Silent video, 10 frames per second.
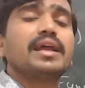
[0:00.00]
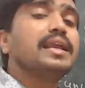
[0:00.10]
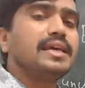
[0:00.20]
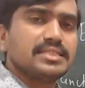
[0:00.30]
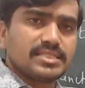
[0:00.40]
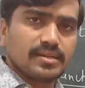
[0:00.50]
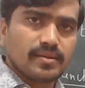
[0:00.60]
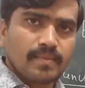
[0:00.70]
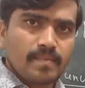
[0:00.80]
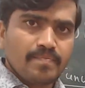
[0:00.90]

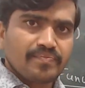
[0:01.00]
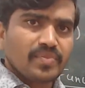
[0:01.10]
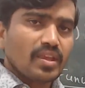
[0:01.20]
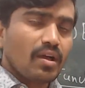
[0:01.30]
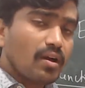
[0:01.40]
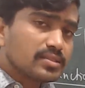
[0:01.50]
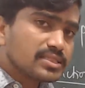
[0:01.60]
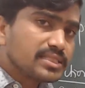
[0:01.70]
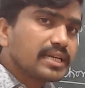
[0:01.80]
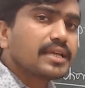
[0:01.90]
released or
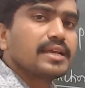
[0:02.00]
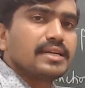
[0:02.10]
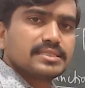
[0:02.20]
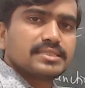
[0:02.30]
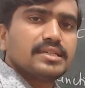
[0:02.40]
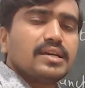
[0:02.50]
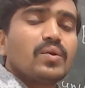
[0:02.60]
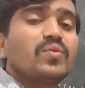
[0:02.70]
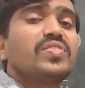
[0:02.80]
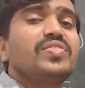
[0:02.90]
secretes
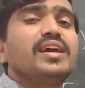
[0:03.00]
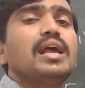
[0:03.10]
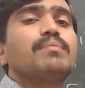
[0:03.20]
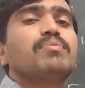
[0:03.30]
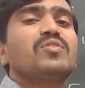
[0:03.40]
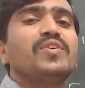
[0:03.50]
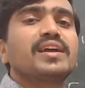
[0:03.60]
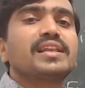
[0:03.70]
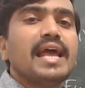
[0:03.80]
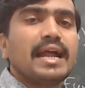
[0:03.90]
with the help of
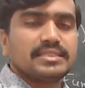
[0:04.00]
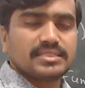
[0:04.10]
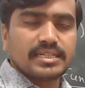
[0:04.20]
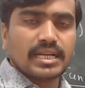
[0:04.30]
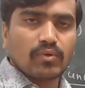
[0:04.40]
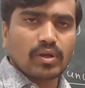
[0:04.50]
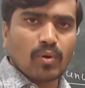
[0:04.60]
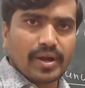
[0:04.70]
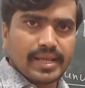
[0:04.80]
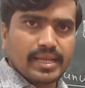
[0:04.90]
a glands in our
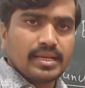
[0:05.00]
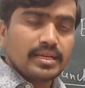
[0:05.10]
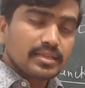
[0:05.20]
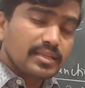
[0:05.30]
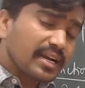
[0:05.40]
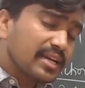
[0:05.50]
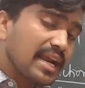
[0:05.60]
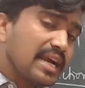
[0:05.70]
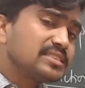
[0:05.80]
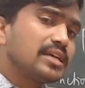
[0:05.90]
body. That
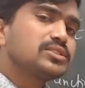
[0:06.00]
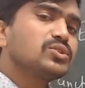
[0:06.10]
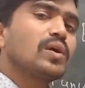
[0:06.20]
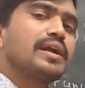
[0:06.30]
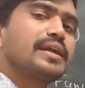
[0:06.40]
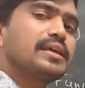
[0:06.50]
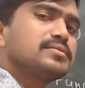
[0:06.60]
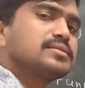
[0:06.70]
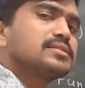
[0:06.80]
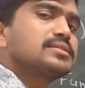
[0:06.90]
glands also
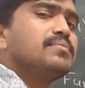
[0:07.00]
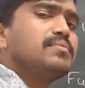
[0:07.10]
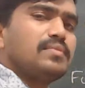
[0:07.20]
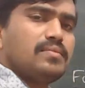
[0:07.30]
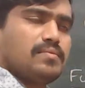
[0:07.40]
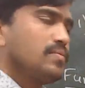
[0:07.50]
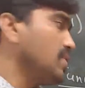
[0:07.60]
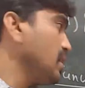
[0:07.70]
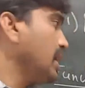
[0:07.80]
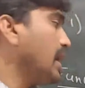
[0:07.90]
contains some
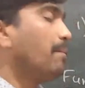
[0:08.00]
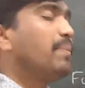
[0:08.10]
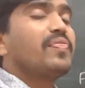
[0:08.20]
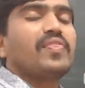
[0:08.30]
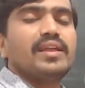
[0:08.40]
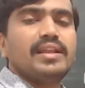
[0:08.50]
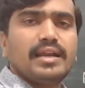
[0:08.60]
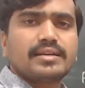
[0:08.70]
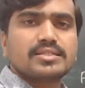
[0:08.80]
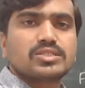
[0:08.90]

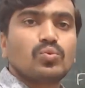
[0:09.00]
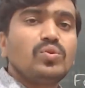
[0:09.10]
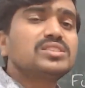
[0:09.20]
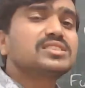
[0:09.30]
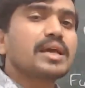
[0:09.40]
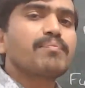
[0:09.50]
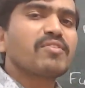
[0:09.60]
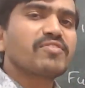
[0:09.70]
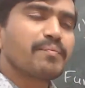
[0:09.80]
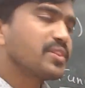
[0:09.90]
epithelial tissue. Which type
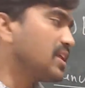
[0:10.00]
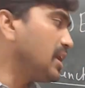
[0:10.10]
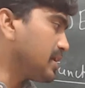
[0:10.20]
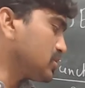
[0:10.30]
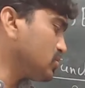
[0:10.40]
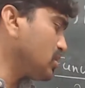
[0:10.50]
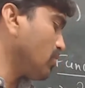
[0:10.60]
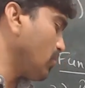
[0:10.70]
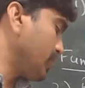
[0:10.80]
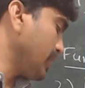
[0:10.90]
of epithelial tissue now
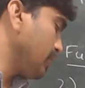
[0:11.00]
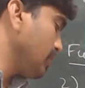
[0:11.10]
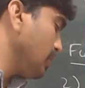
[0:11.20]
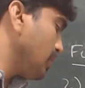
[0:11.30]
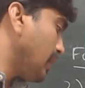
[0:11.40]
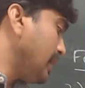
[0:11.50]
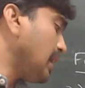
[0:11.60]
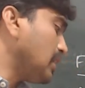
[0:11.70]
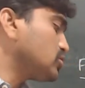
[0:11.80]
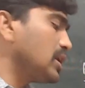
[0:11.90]
are there? And
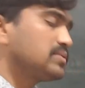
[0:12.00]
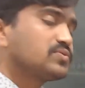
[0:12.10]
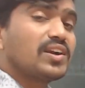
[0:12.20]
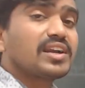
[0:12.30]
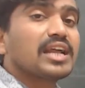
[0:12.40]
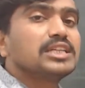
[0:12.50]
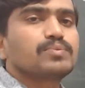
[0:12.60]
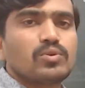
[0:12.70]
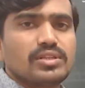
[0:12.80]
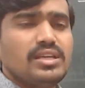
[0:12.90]
also helps for
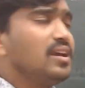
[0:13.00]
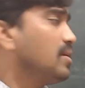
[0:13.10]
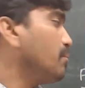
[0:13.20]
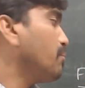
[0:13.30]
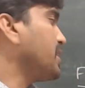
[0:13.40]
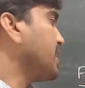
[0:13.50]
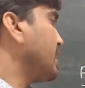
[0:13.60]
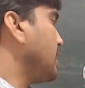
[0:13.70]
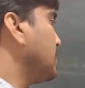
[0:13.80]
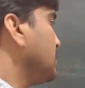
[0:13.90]
transport the
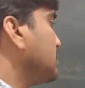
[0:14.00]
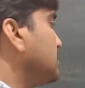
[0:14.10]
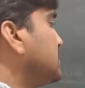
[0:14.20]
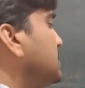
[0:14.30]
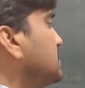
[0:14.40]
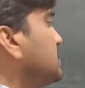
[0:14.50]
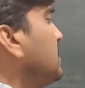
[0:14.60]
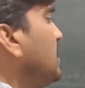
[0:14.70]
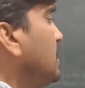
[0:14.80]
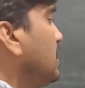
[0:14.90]
material. This is
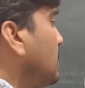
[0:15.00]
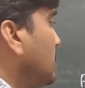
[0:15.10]
the